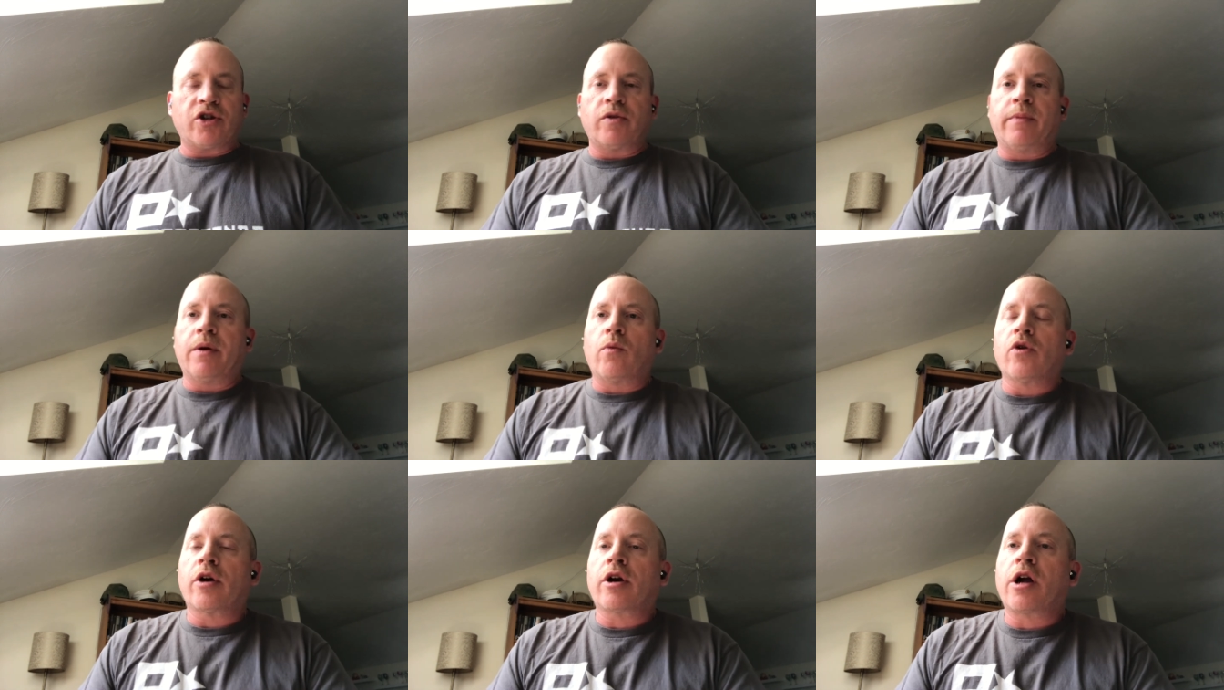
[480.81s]
We've been
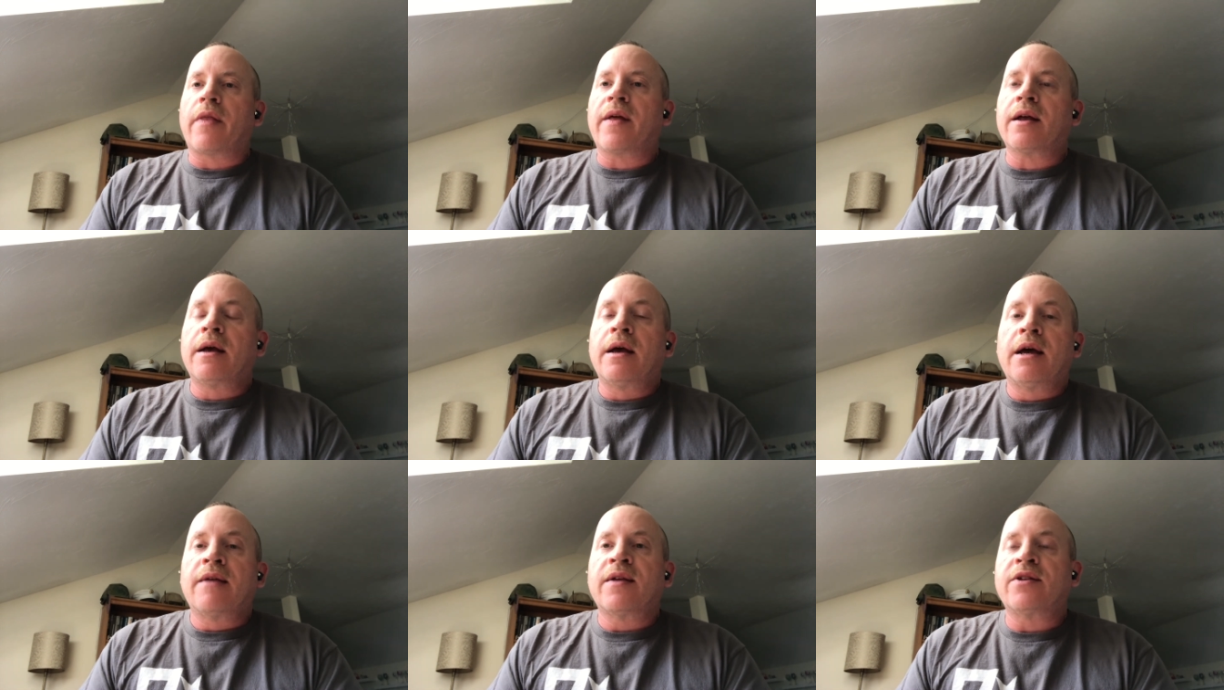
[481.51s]
working on
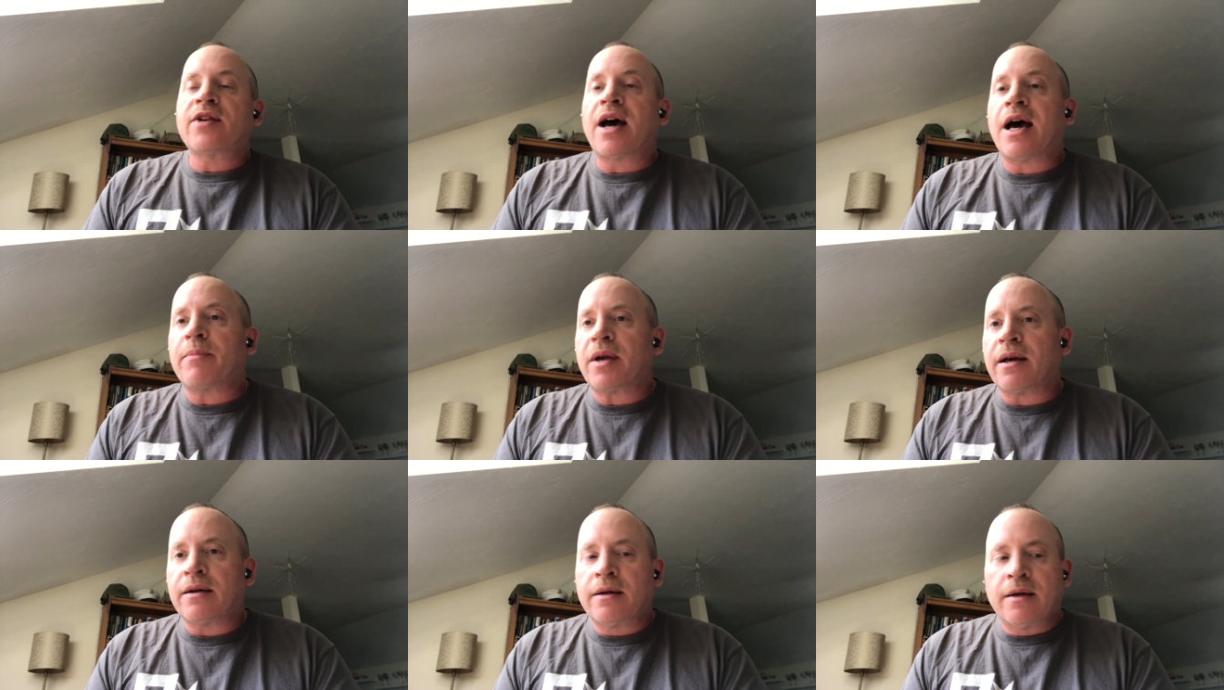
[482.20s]
the
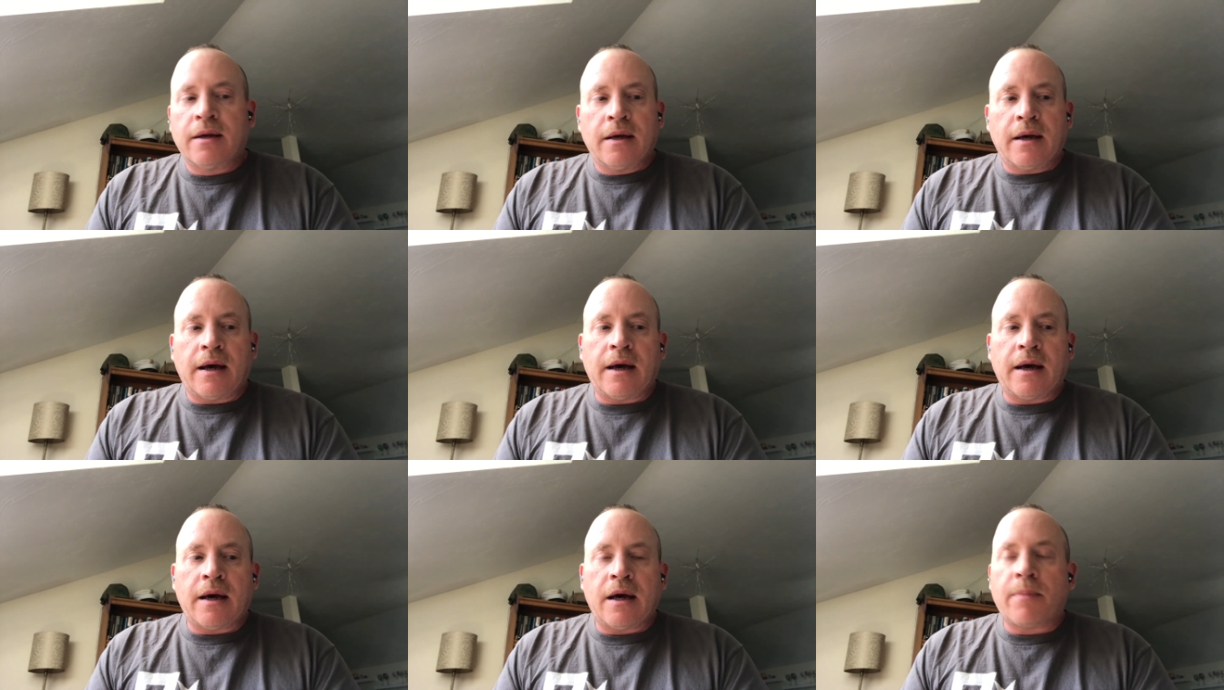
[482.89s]
Tamiya
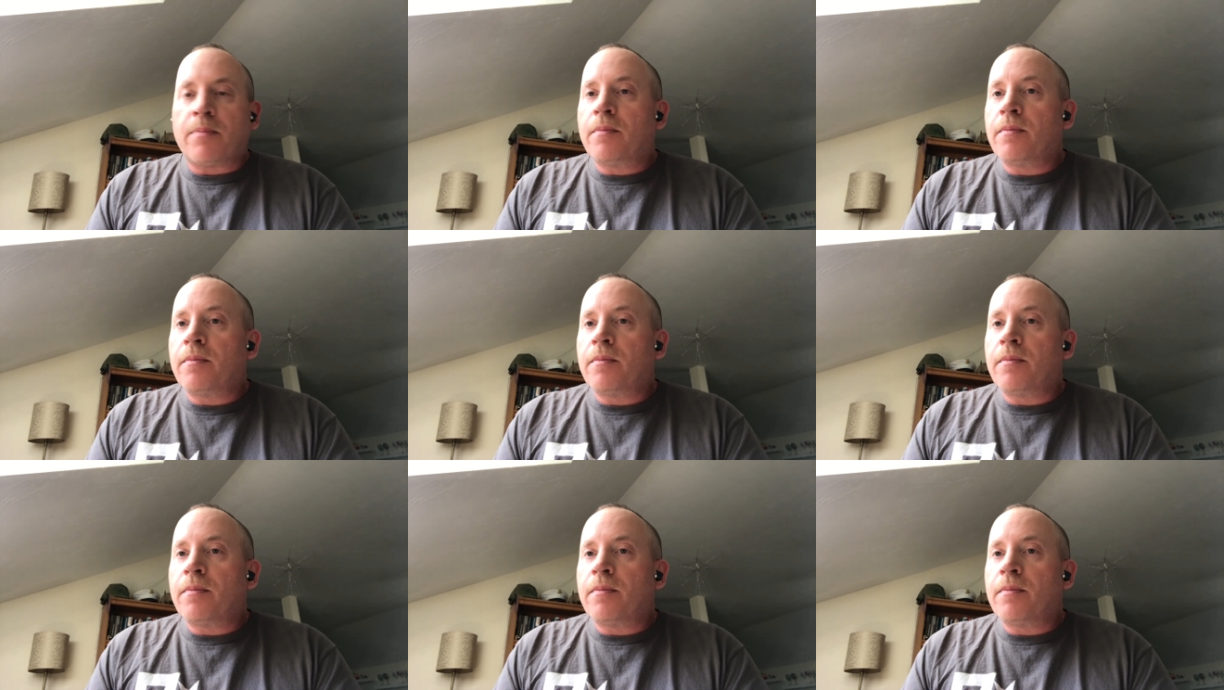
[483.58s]
Panzer